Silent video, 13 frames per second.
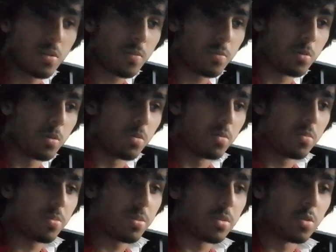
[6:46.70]
well,
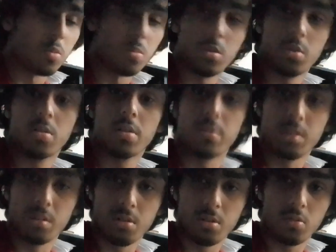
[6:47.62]
normally you would have the
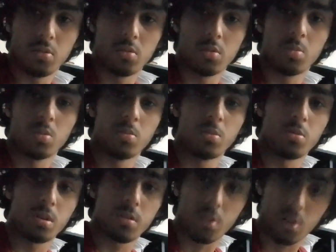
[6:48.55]
guitar solo, but we don't
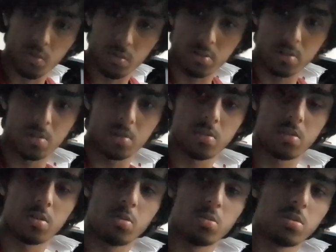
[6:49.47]
have that. Obviously, it's an
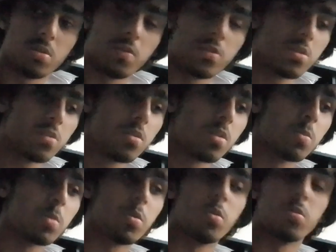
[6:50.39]
acoustic version, so then we
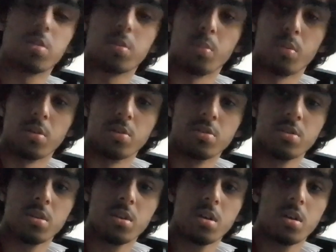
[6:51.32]
would go into the bridge.
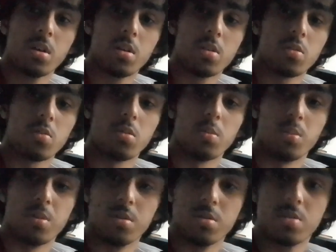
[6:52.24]
So the
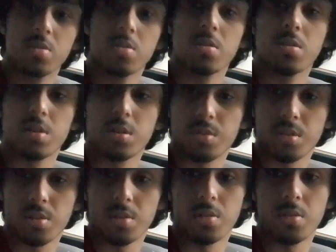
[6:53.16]
bridge sounds
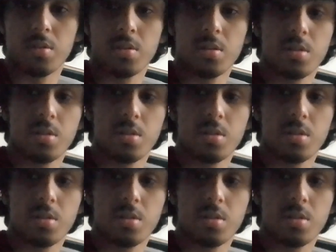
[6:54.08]
like this.